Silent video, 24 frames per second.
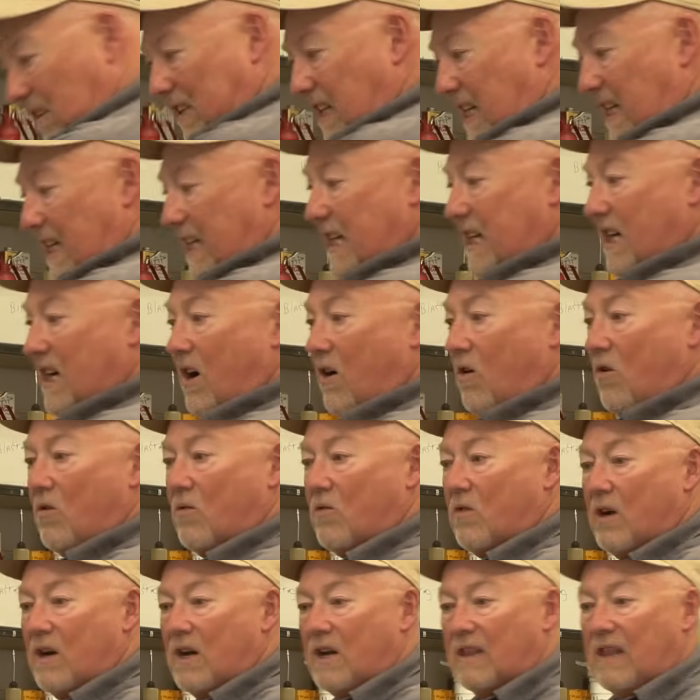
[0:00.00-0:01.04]
kind of
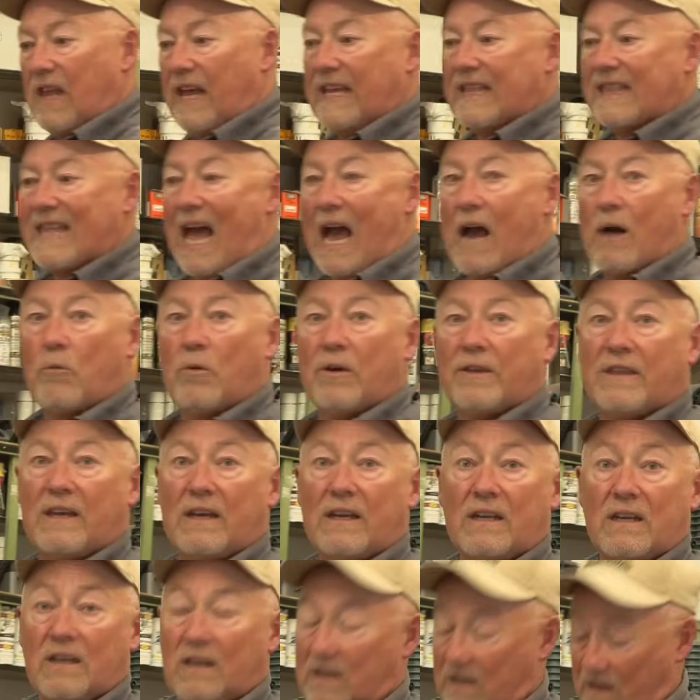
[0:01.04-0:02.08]
go like that with
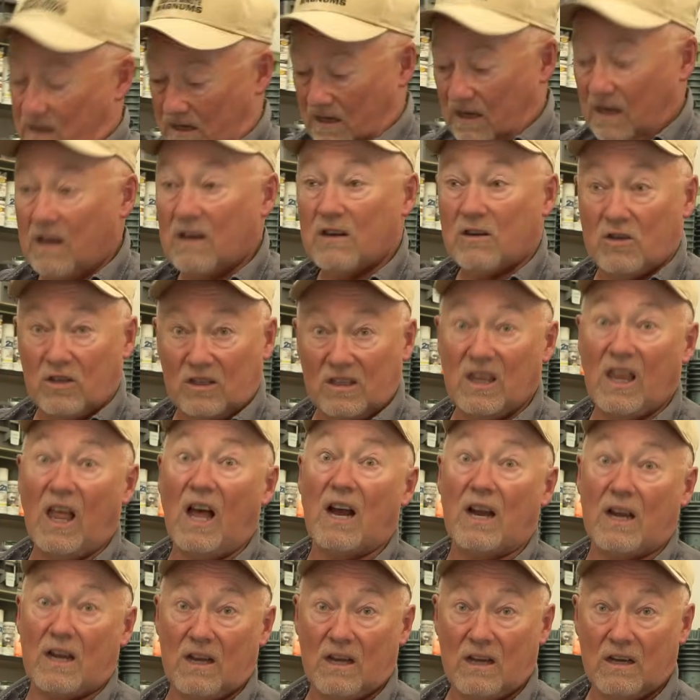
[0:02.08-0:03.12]
it, good
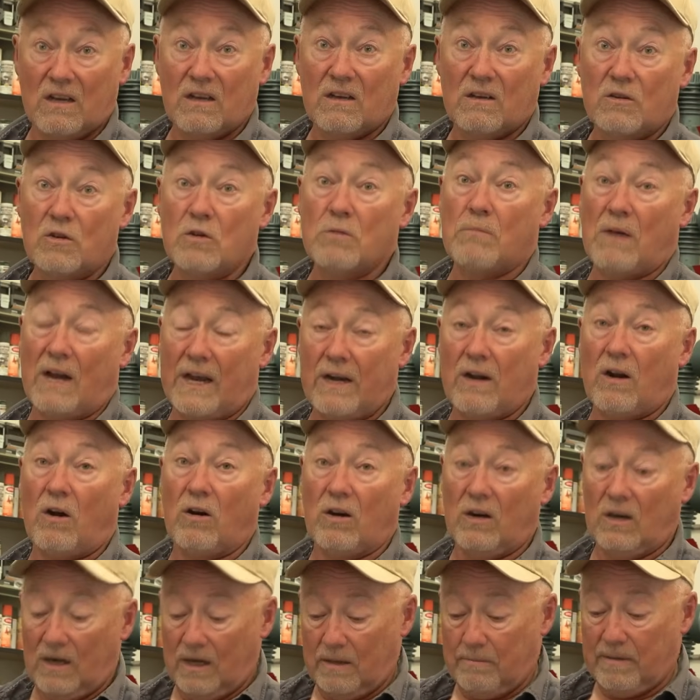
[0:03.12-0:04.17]
luck. You might
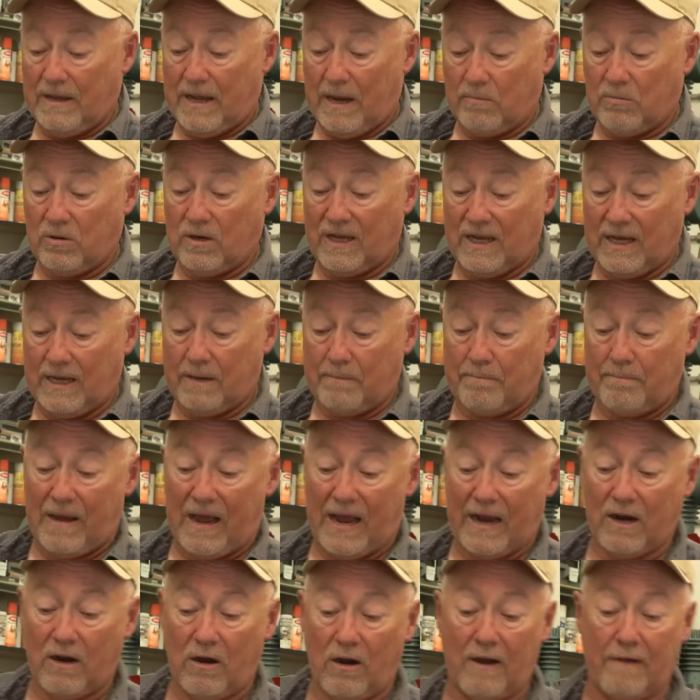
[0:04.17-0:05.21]
hardly be able to get it
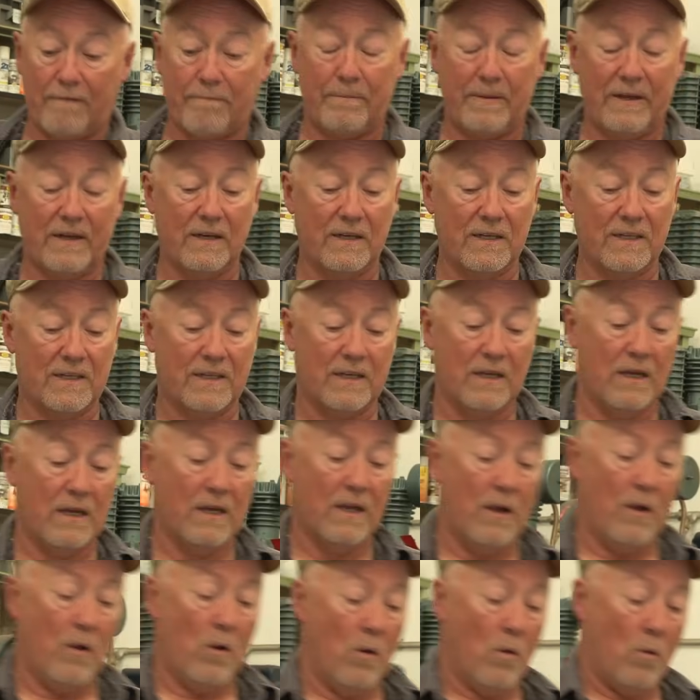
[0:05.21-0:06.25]
back off, because
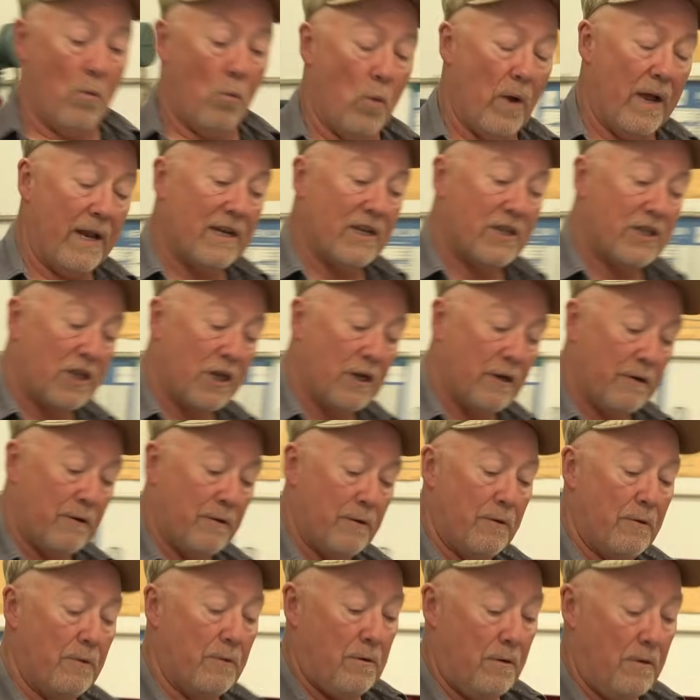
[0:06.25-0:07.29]
when
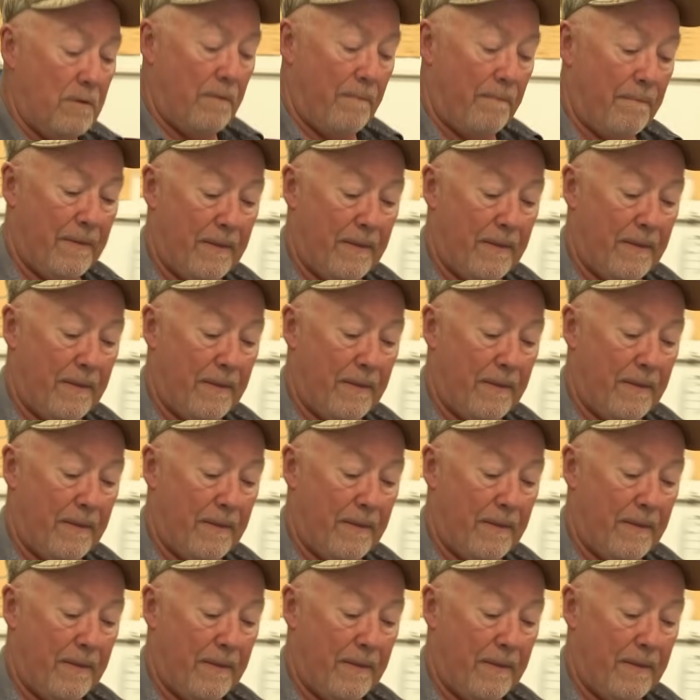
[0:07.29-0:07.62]
two